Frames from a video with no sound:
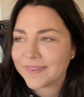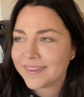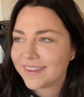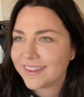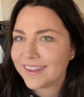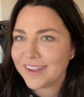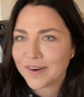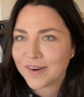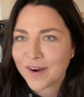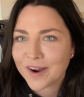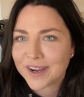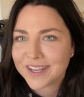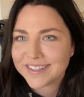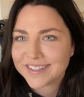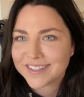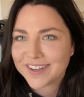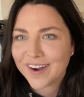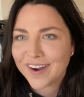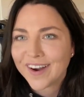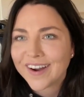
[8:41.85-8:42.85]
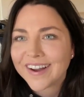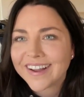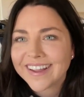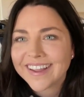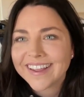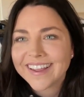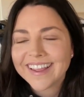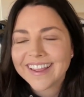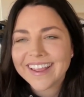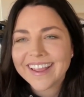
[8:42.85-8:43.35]
in Arkansas,
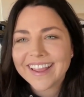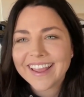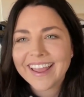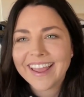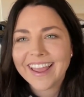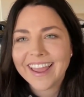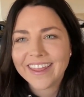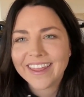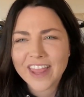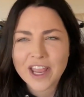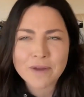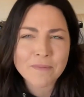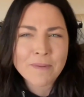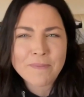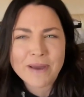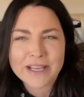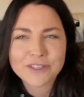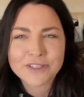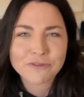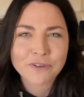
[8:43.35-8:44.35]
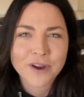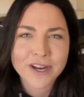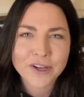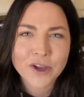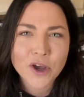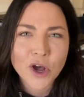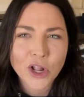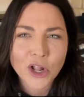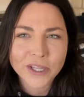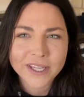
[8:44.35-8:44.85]
and like my best friend
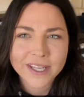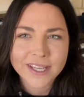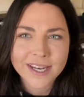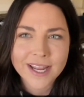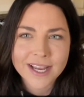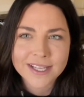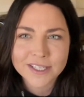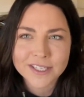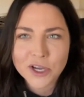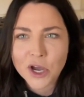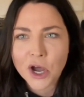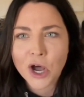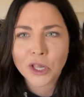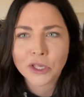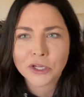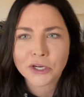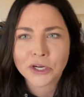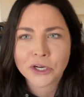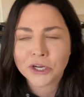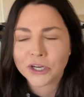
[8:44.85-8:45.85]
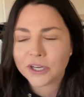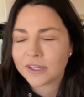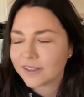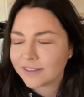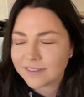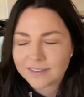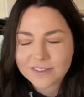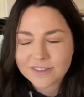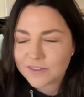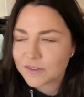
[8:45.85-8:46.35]
called in as a caller.
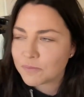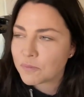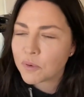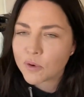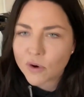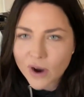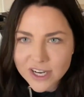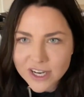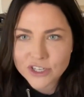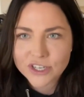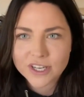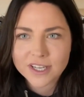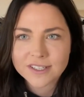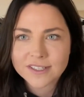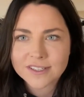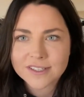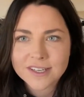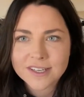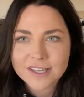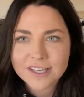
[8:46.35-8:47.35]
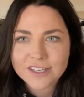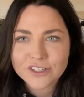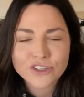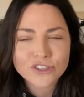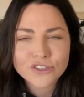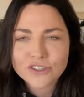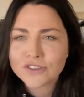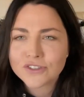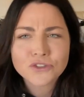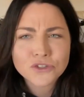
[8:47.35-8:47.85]
It's precious,
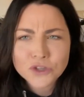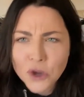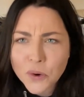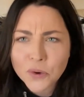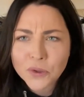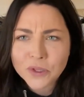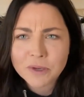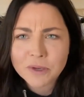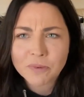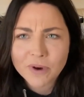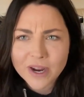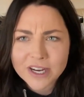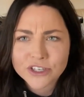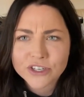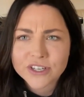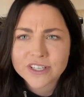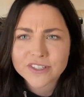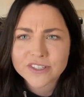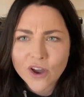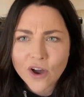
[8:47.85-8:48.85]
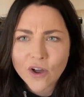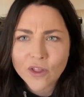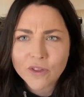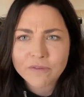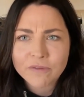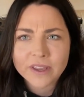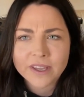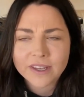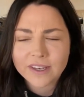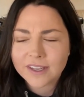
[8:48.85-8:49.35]
just totally precious, all of
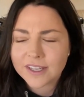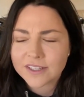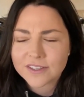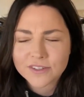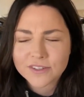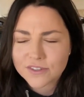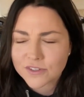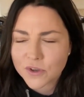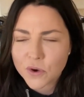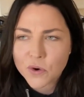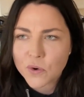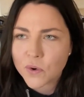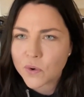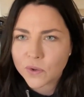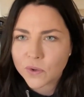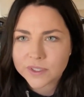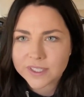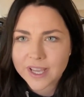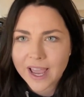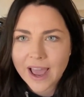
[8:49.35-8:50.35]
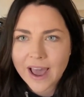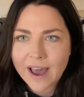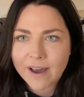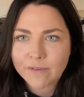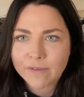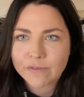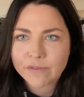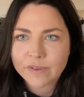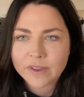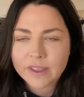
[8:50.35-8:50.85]
it. It's so cool to
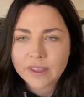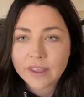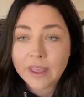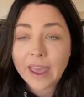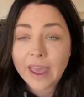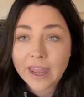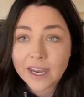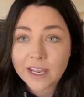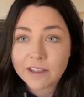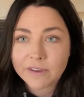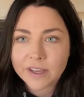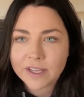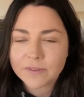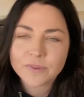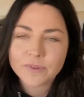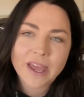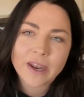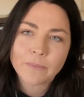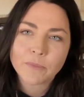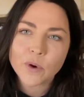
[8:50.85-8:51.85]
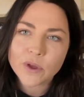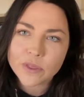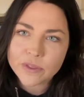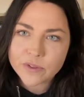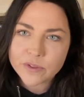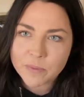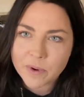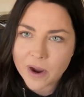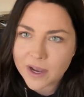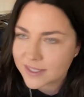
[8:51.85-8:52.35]
have any of it. And I'm going through
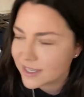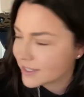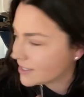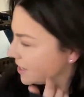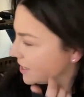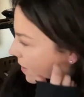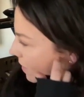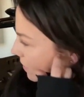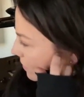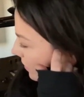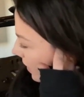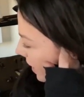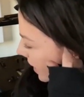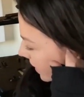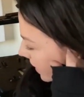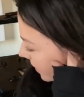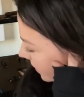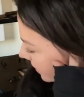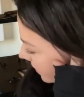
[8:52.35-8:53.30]
the process now of like